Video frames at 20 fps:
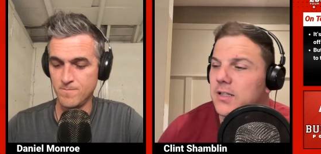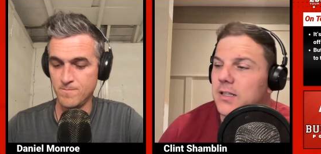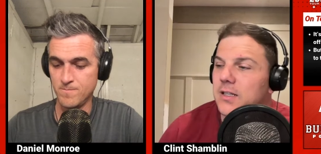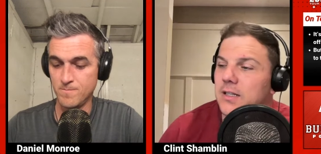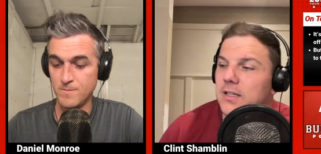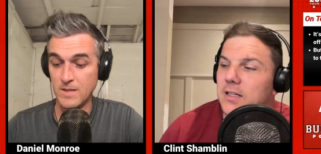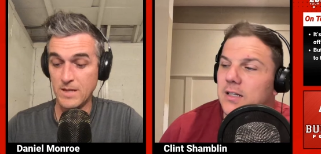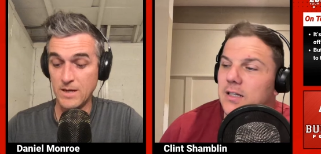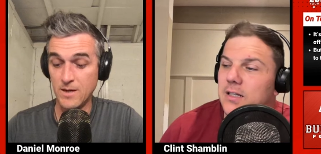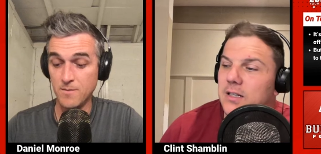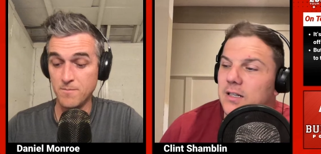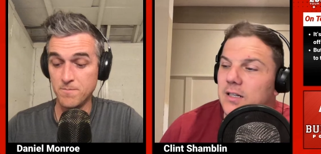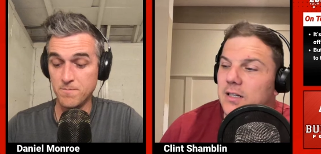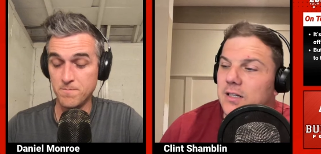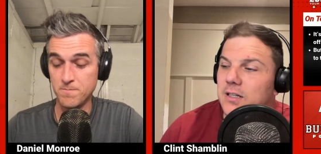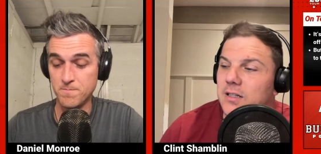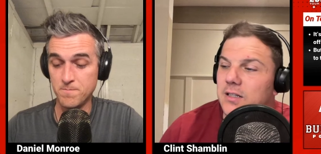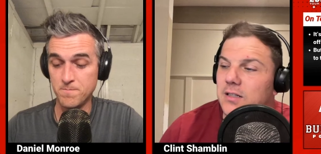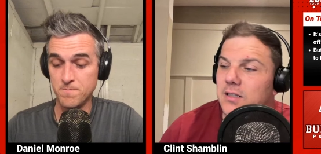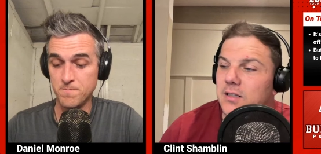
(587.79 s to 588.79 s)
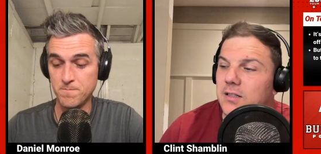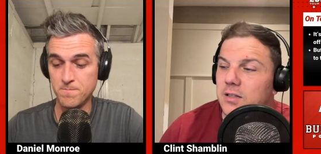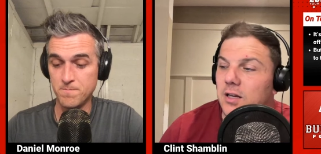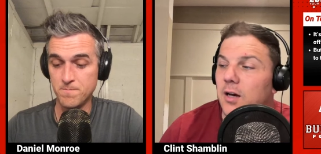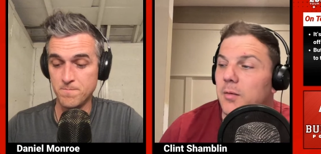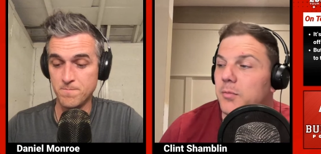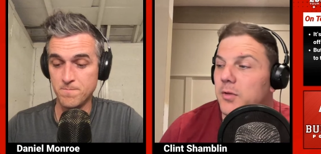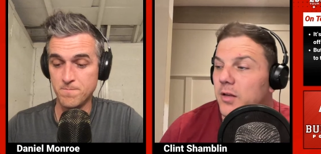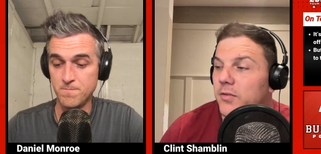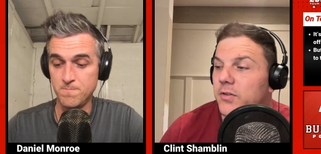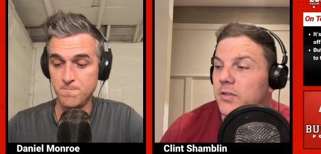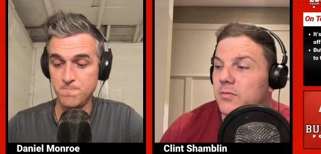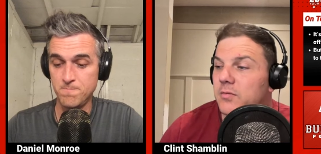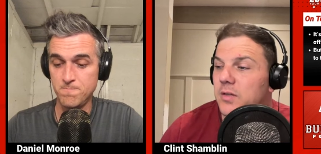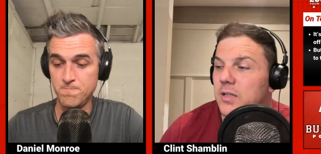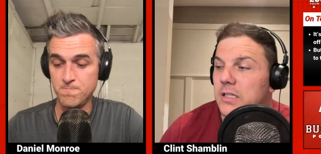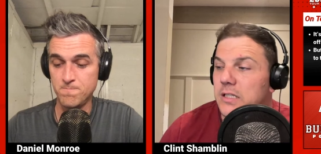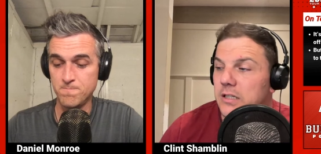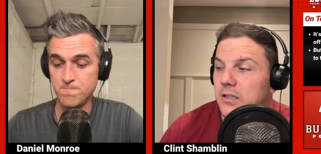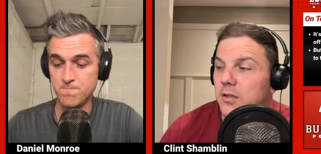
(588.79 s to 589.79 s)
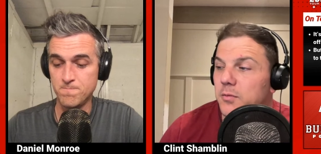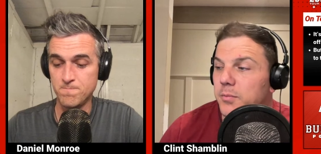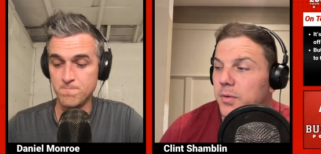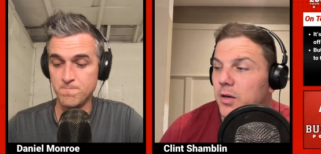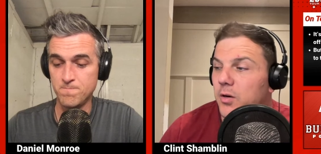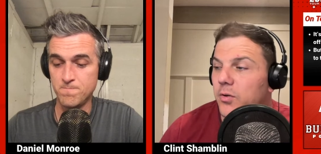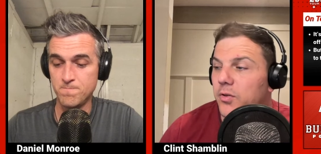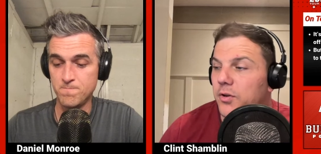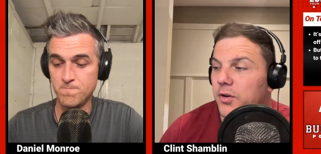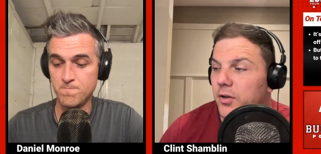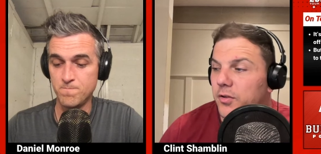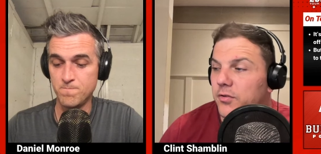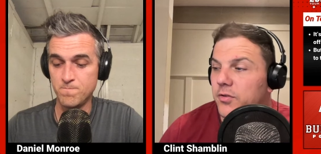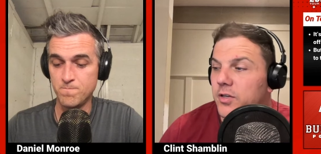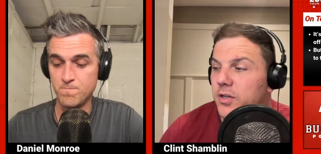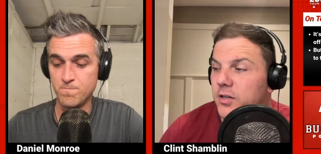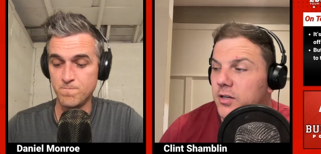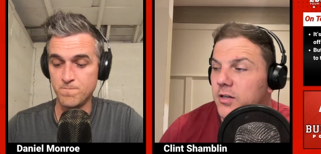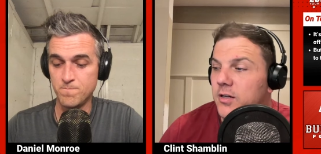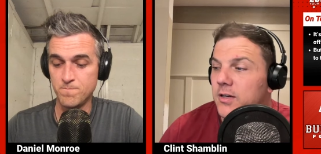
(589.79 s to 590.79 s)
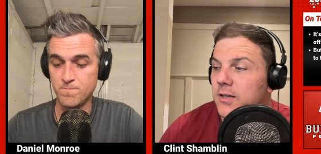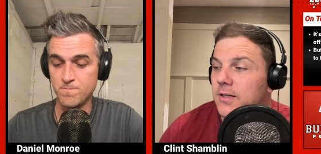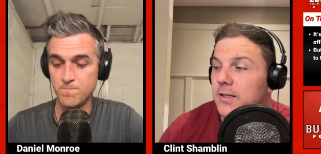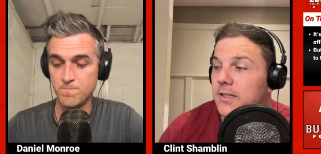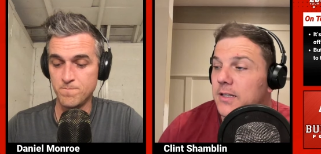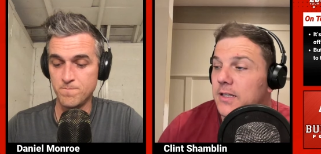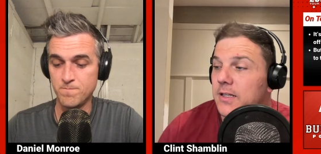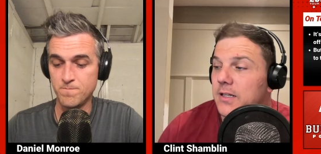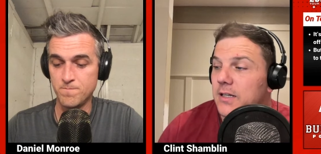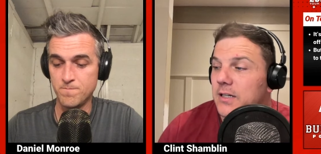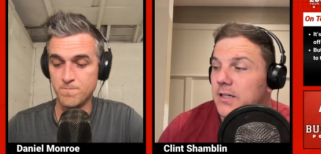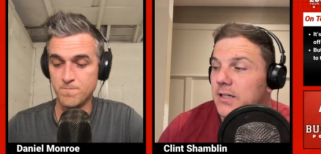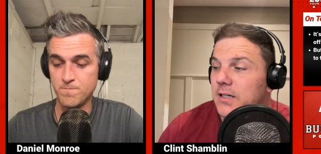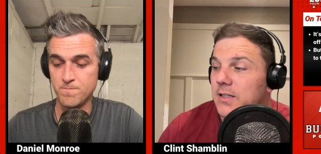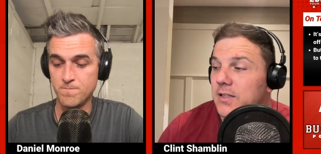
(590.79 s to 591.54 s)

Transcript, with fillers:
Speaker 1: Yeah. Uh, Dom Lovett, Dylan Bell with another year, uh,